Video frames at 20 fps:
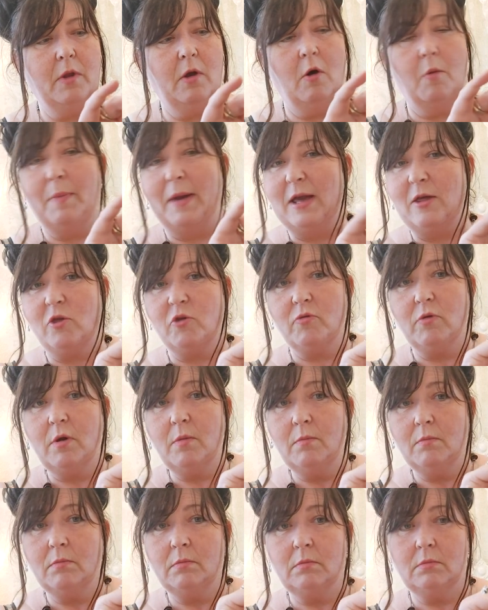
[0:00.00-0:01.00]
Or
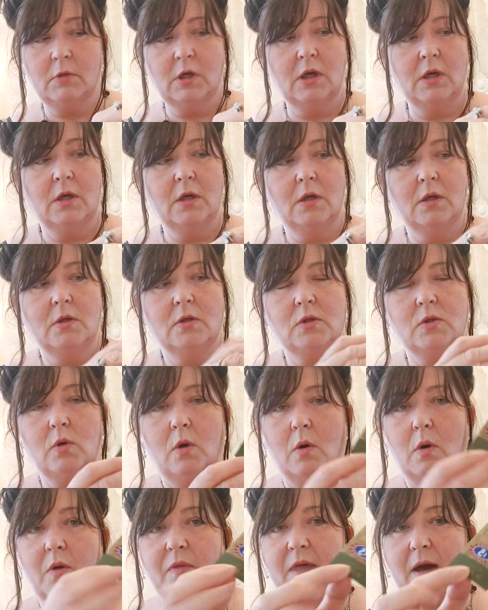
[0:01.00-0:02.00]
bedroom.
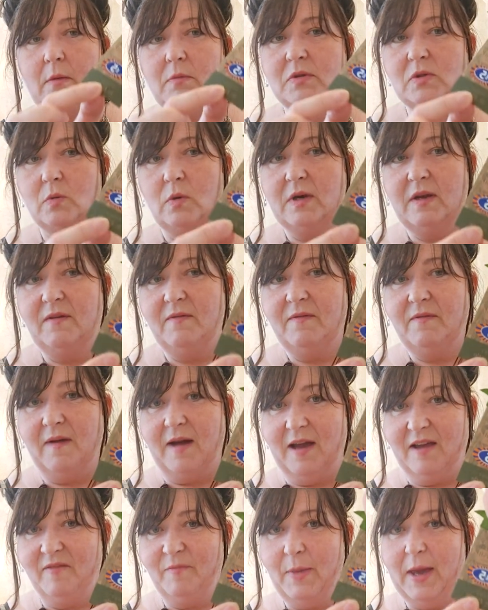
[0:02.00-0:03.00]
So that was only
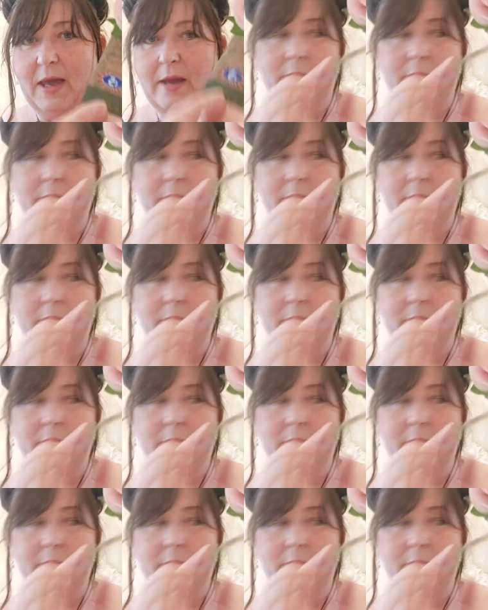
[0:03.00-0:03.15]
£5.